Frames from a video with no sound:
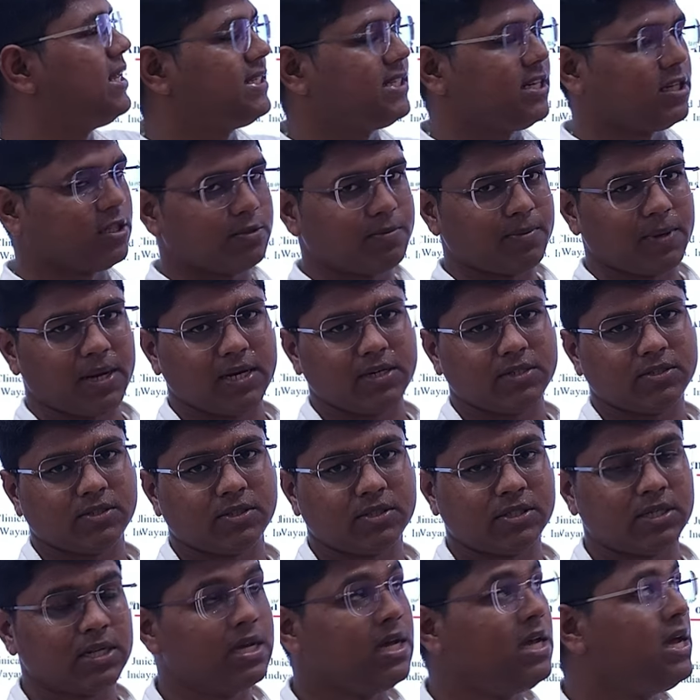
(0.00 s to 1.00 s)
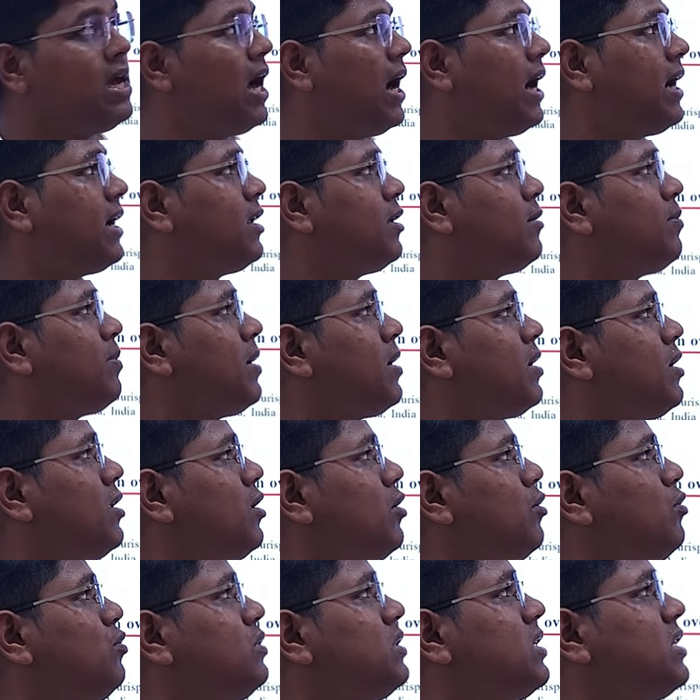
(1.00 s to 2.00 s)
agents first. And if you are
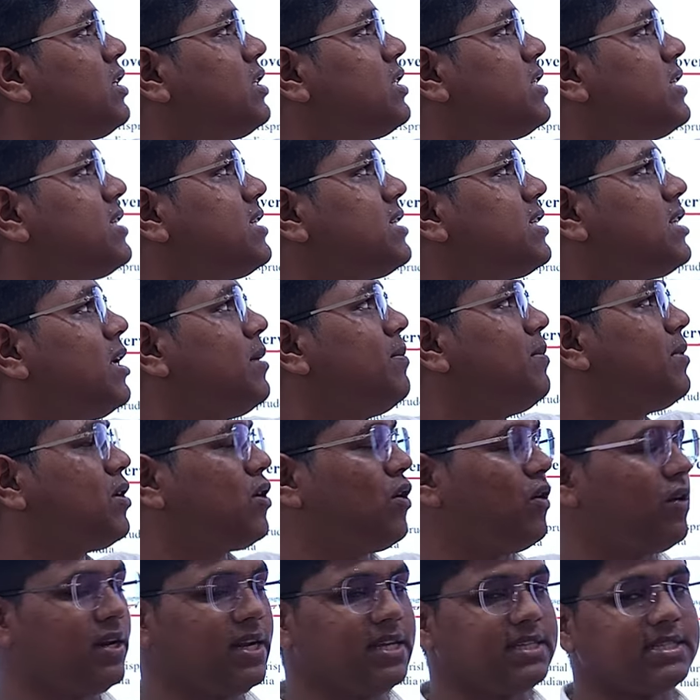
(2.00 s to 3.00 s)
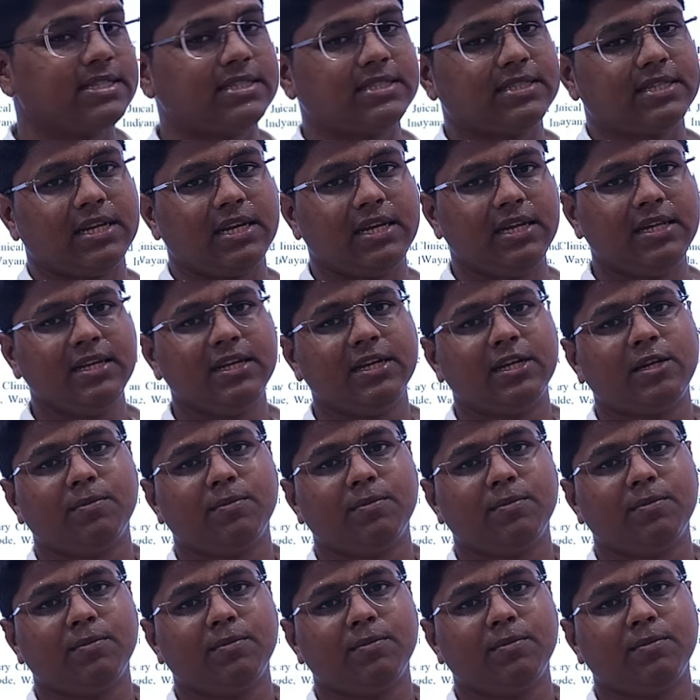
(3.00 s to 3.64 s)
using systemic unnecessarily,